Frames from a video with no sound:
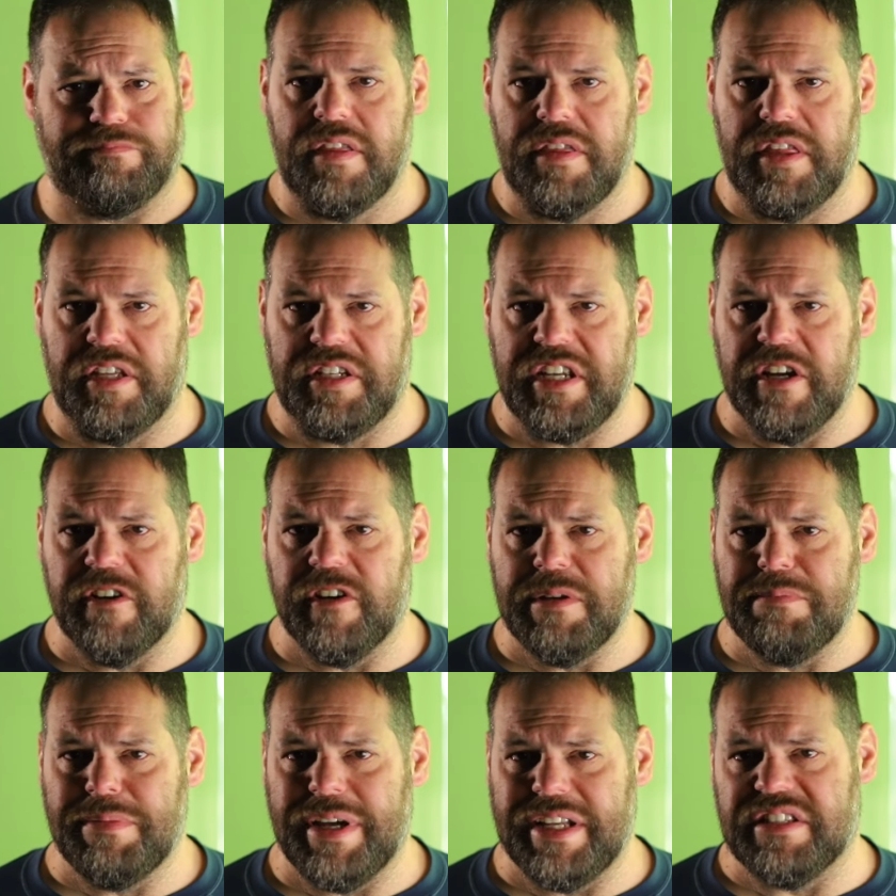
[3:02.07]
The
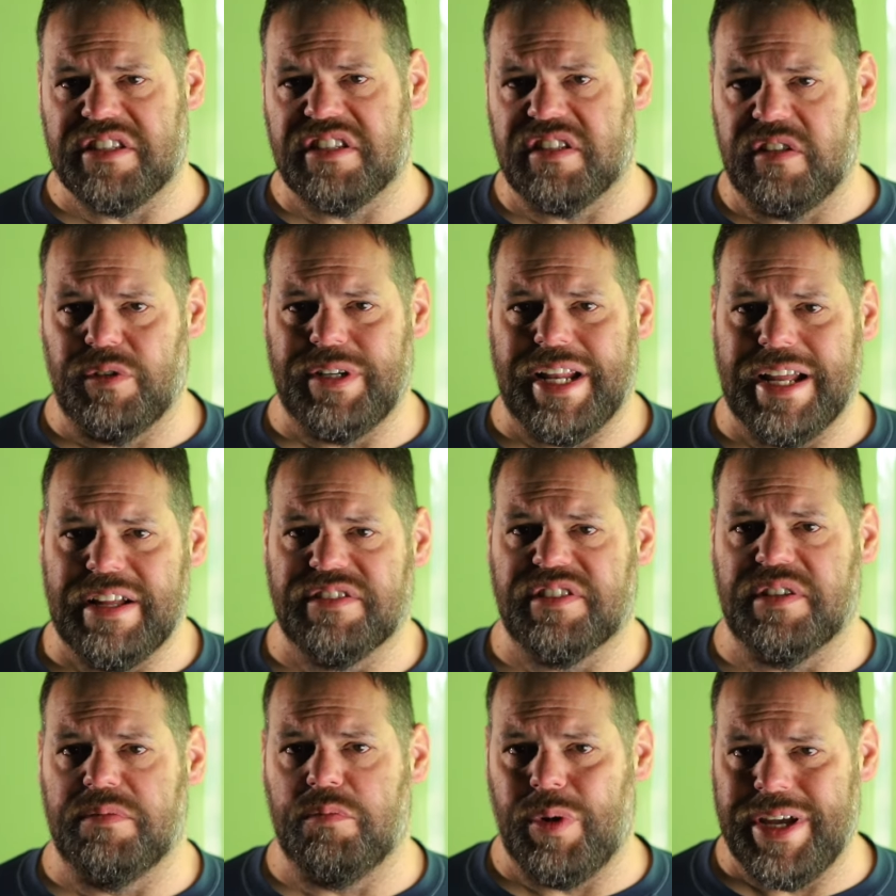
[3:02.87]
dairy might slow
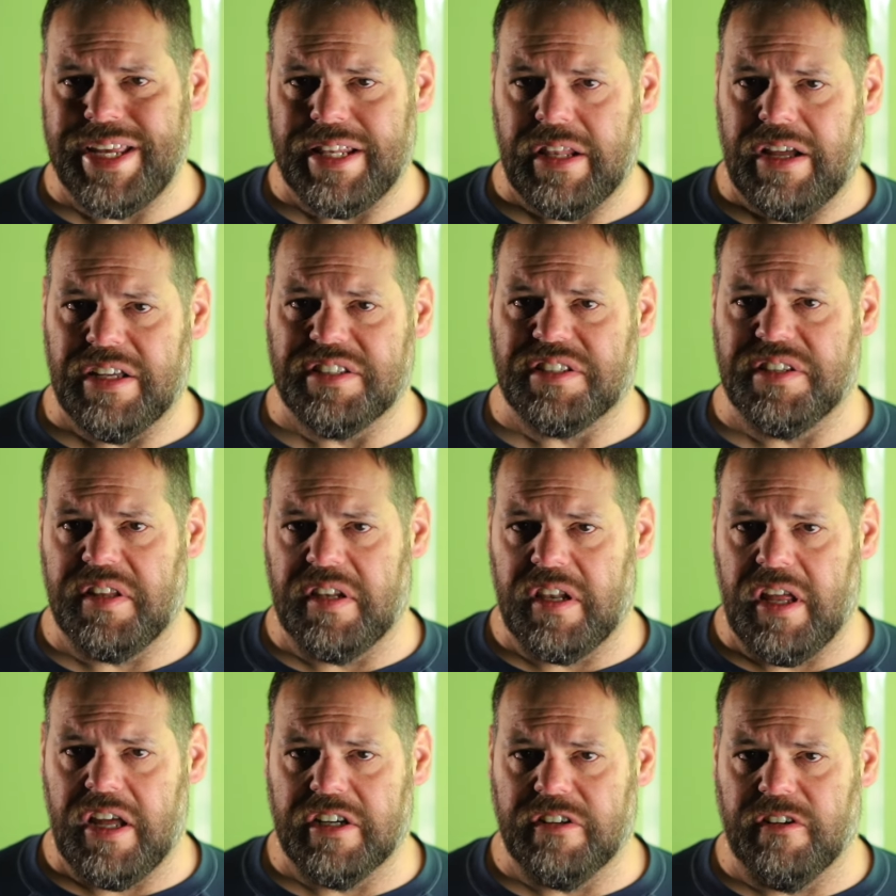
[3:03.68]
down some weight loss in the
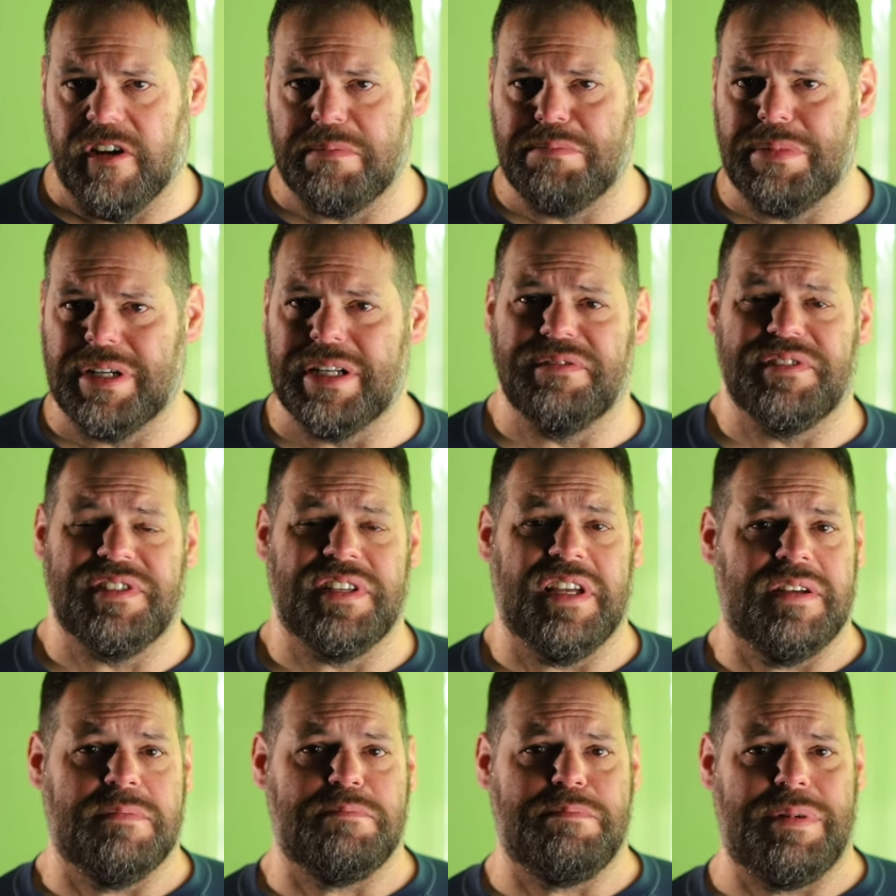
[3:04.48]
long run, but if,
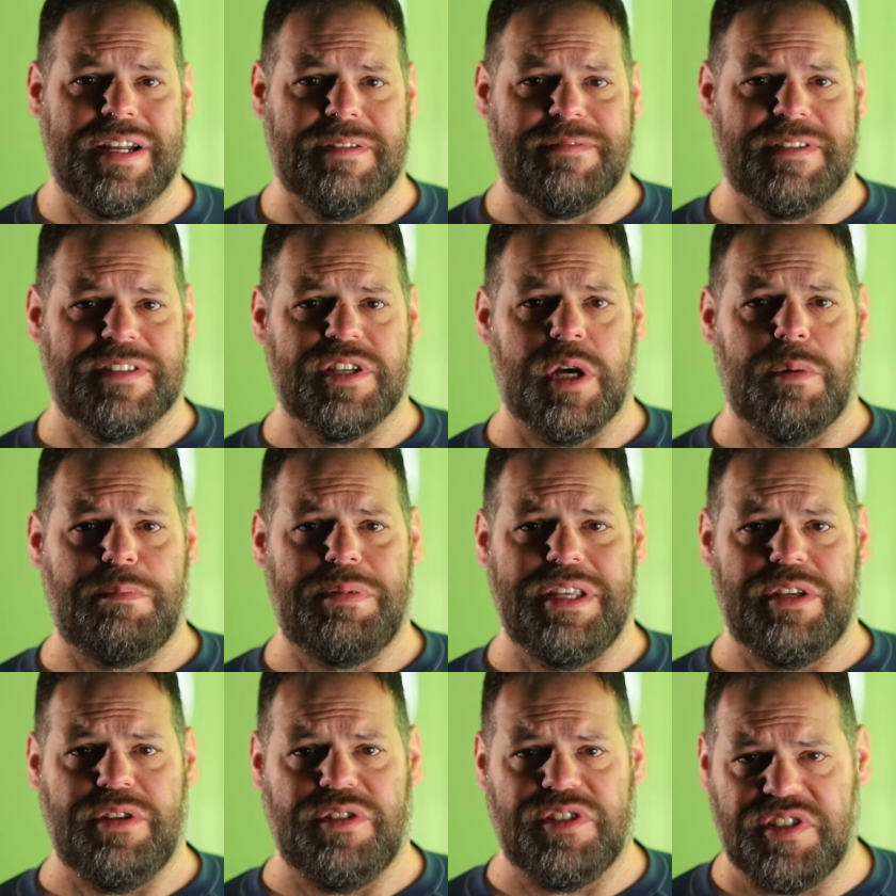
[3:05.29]
but if it's
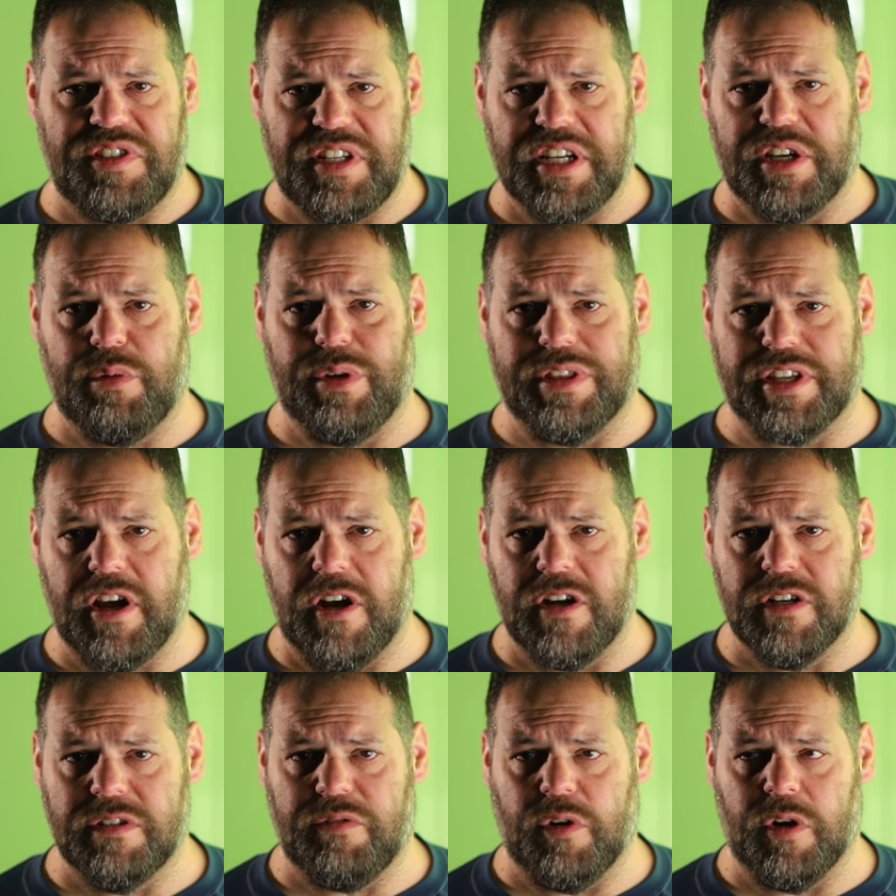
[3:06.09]
helping you stick with
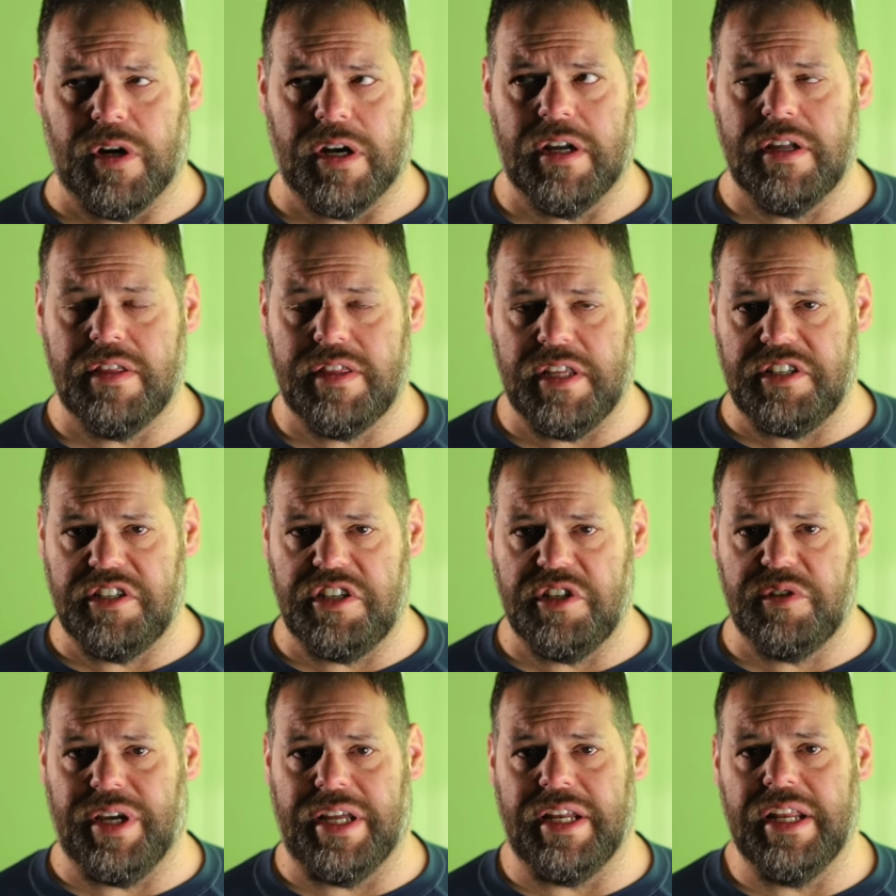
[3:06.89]
carnivore, then
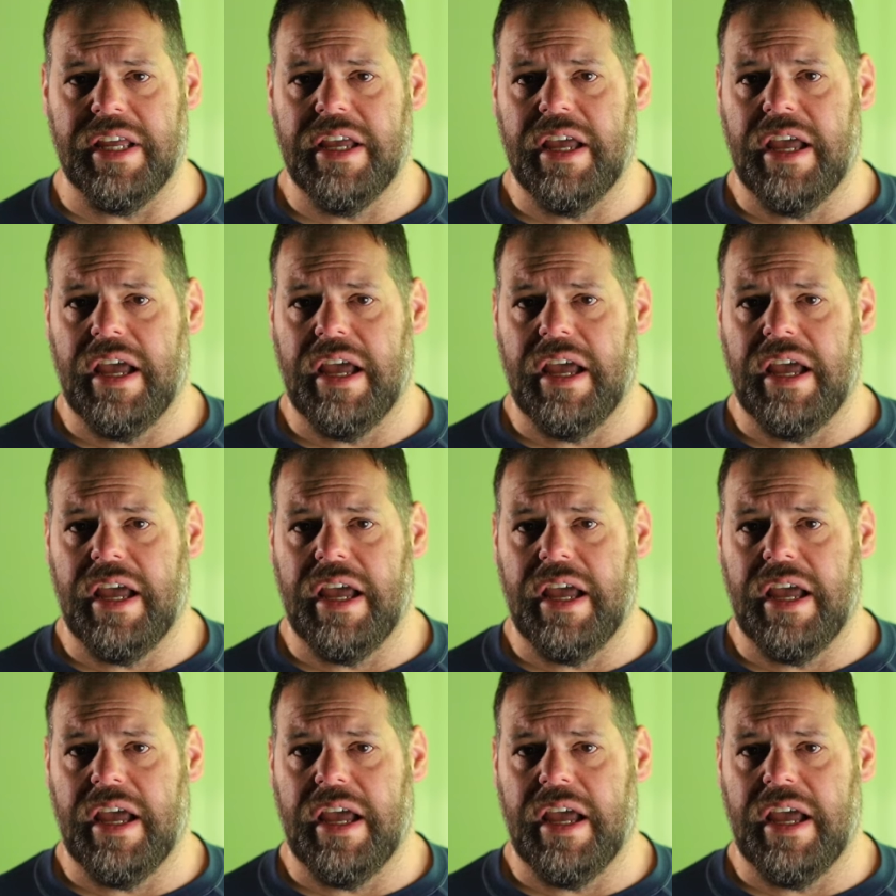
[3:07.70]
do it.